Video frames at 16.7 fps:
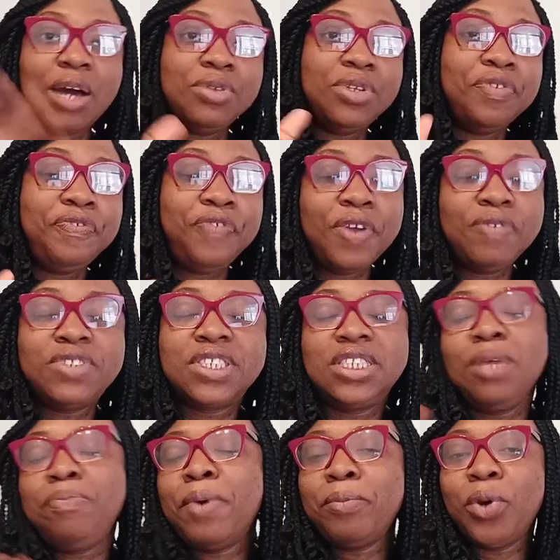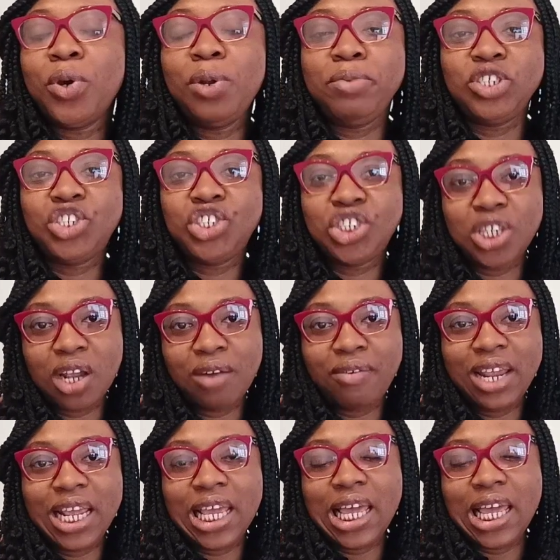Now, the fifth tip I'm going to be
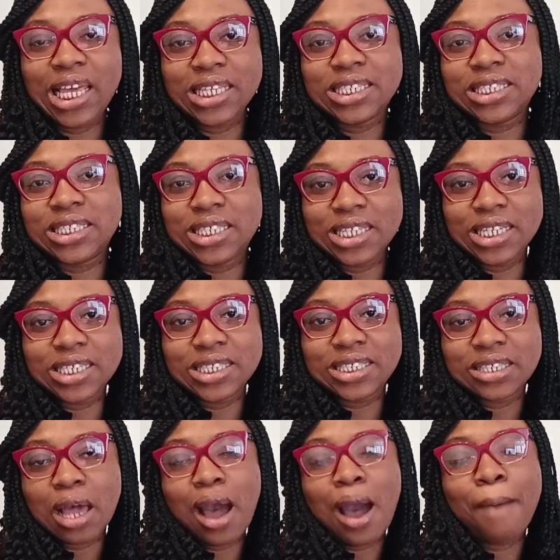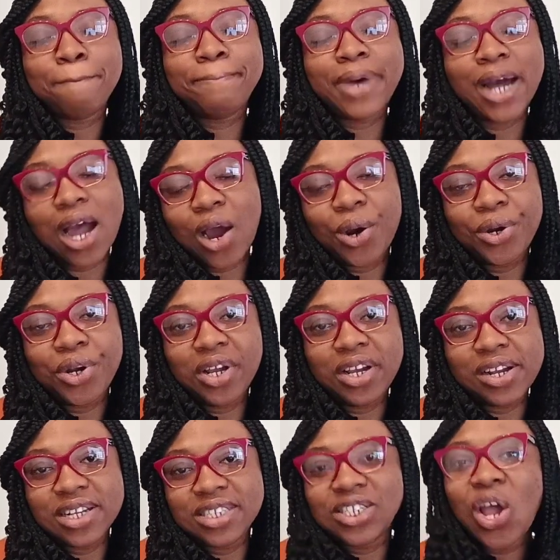sharing is this:
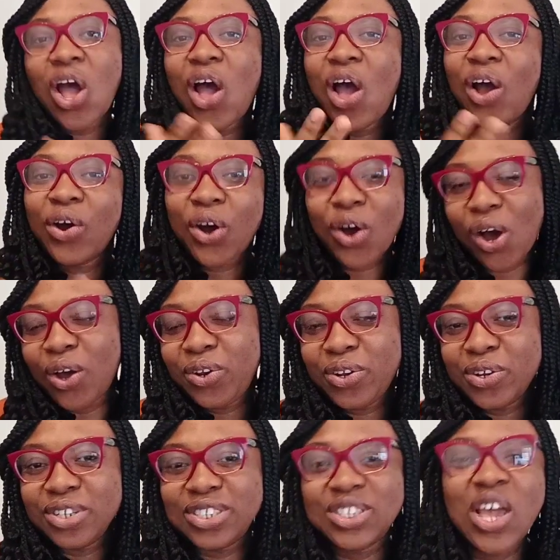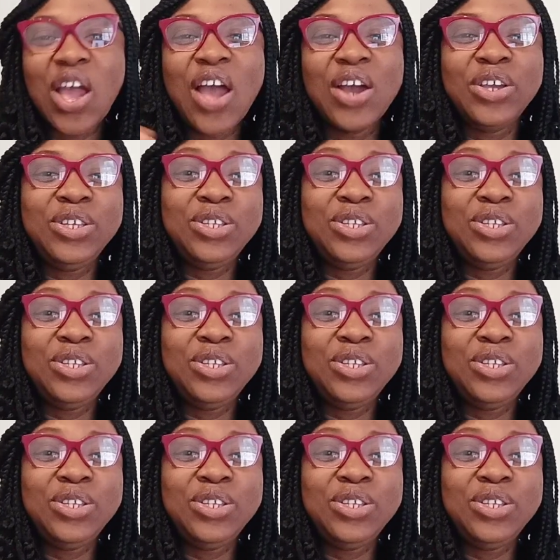powdered colors.